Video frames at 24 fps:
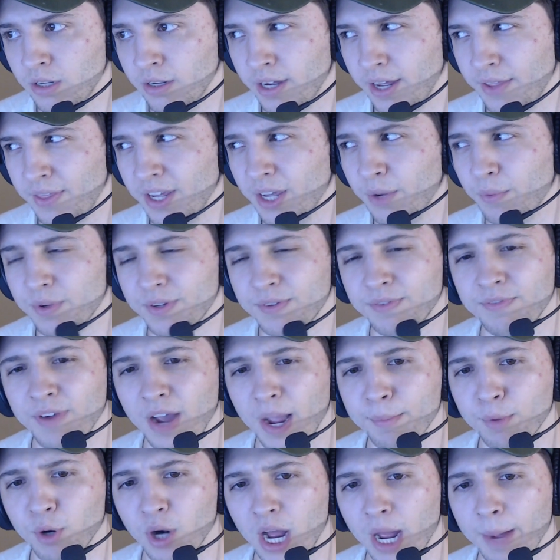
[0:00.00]
I think it was
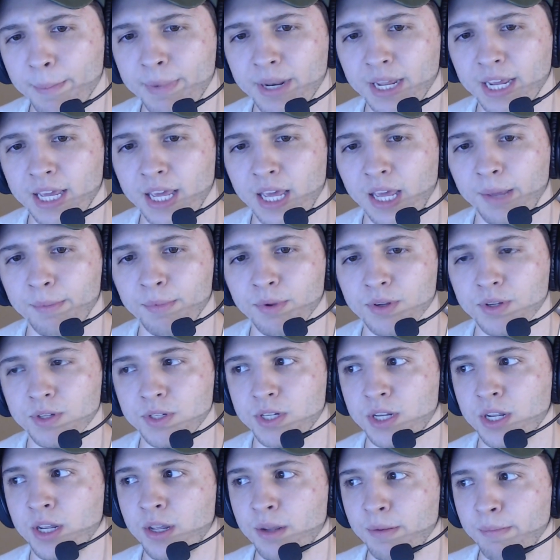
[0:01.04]
fiber optic
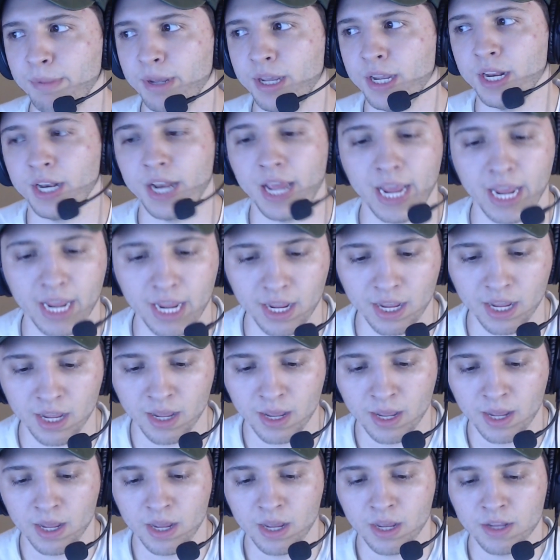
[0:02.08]
cables being a.
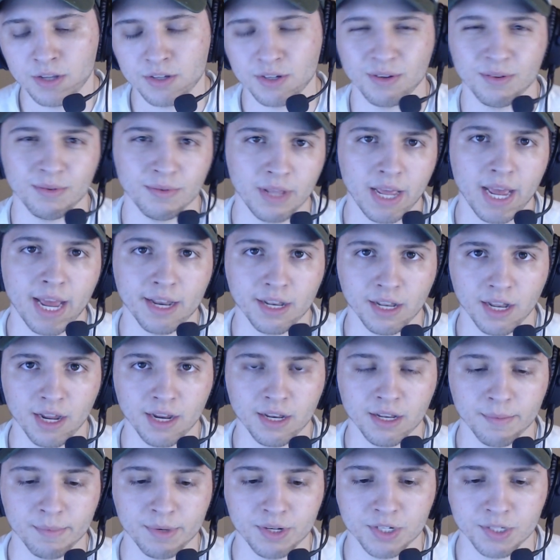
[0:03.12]
So the headline,
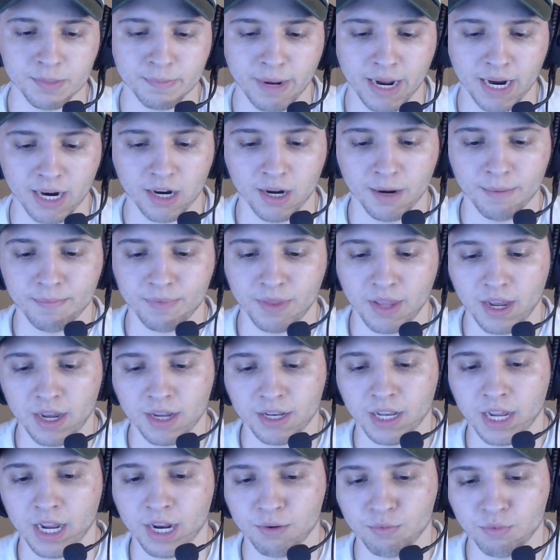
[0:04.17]
let me just back up. The
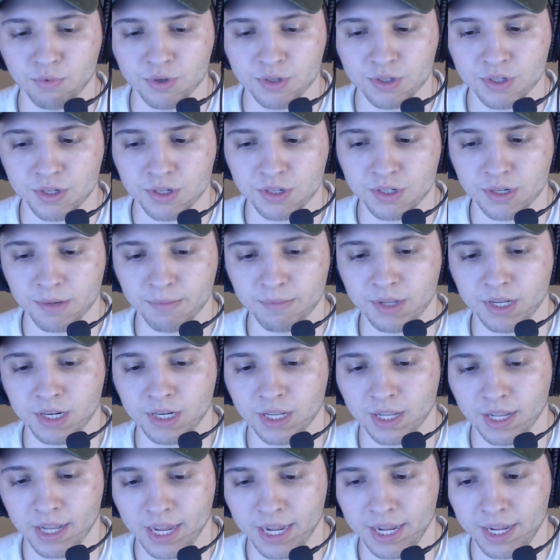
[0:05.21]
headline was something
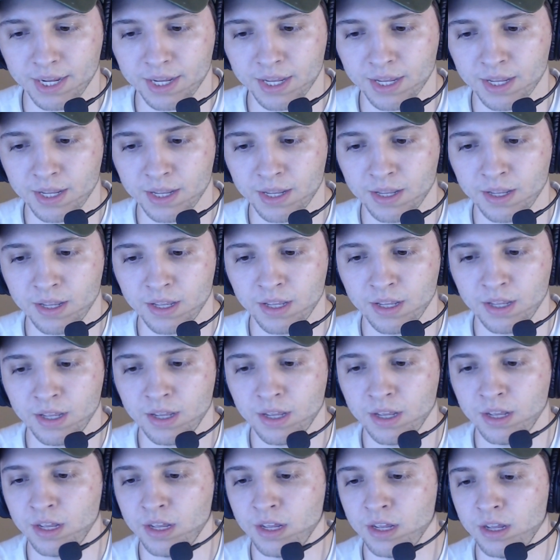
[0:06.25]
like,
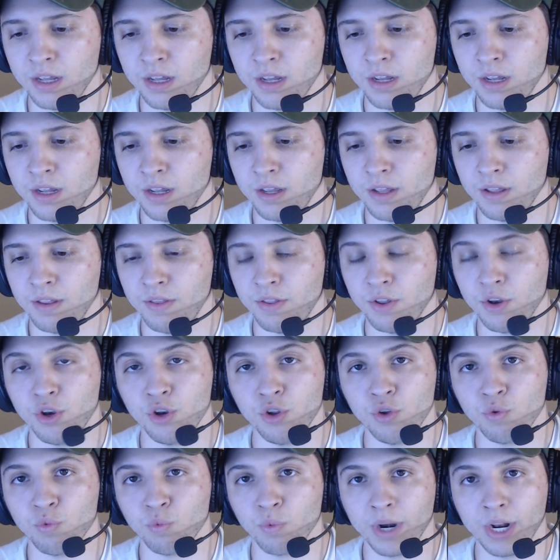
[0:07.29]
the
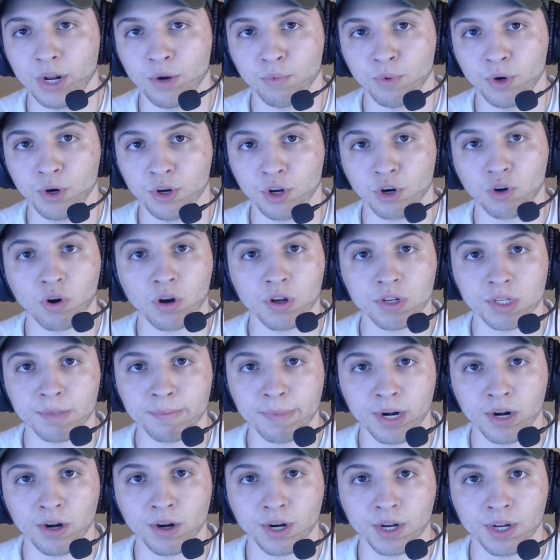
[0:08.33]
new railroad across
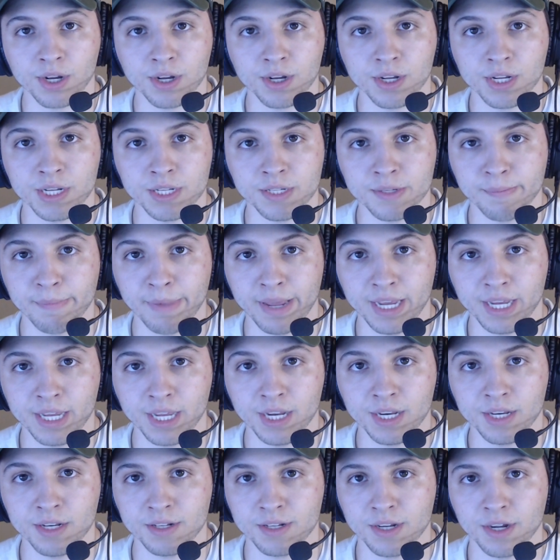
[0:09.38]
America is
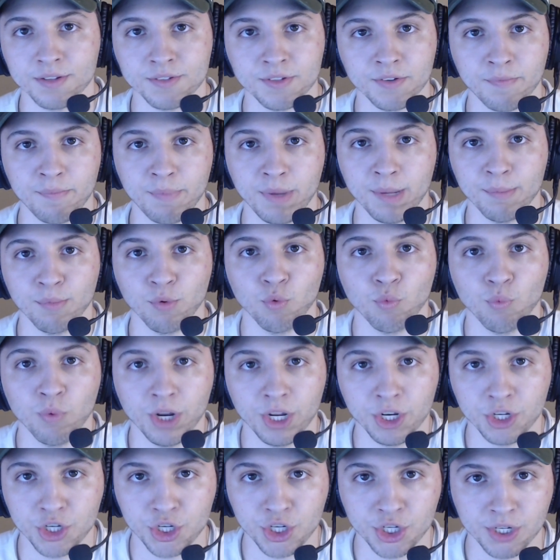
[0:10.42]
making tons of people
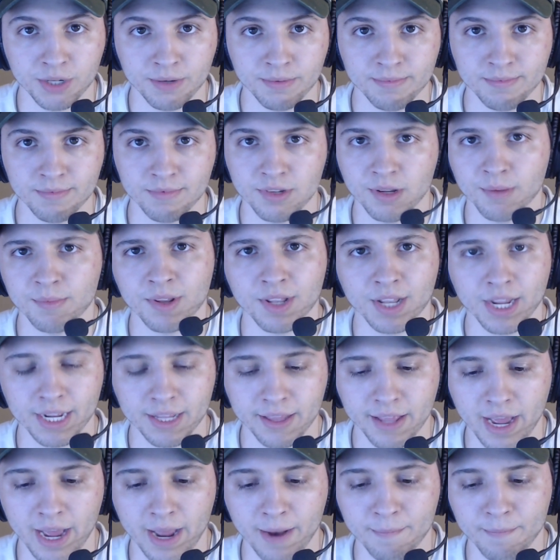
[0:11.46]
rich, something like
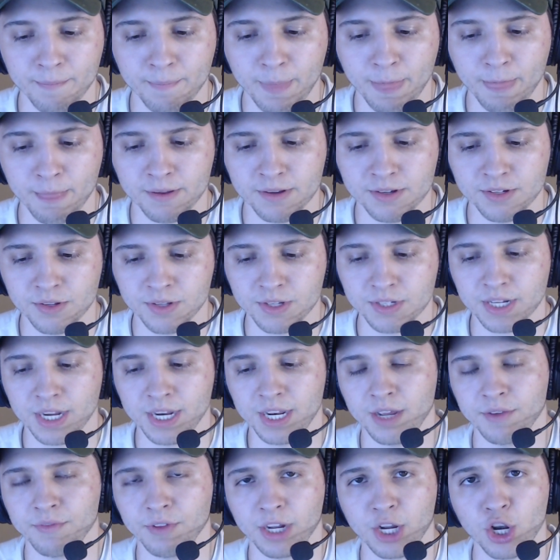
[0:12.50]
that. So this
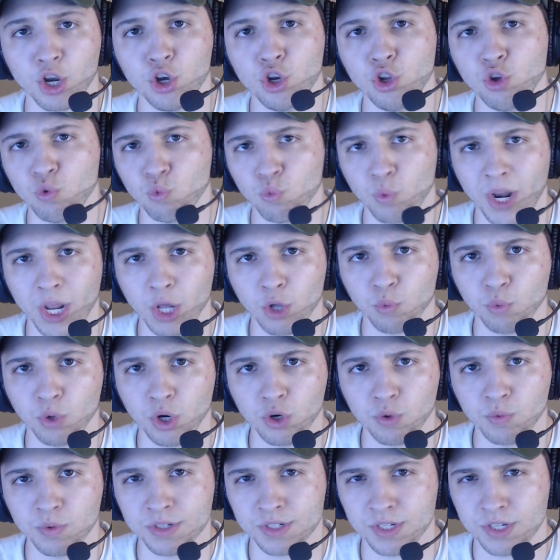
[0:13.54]
idea of like a new
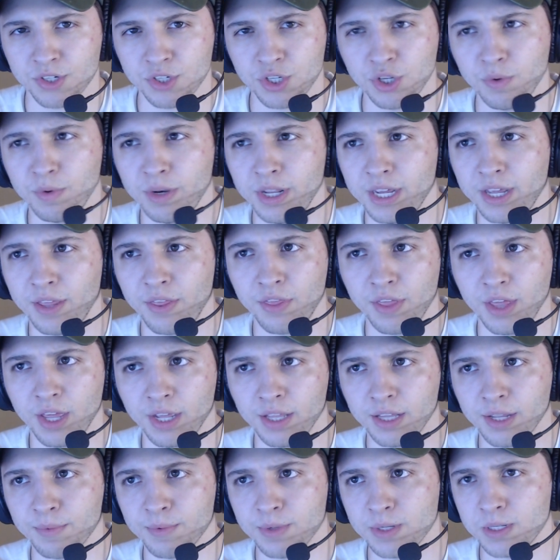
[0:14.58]
railroad was this unique
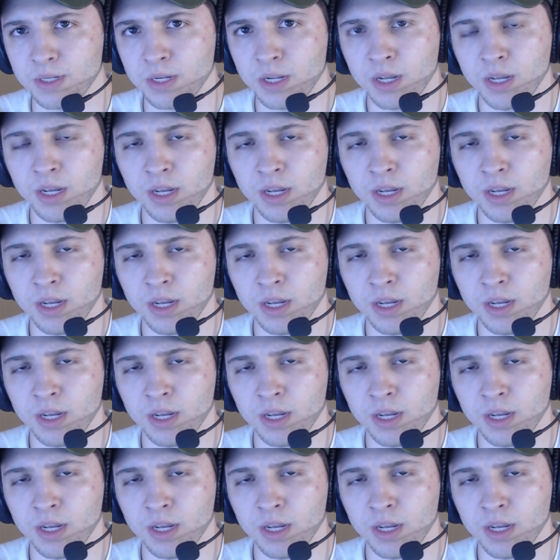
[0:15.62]
thing that was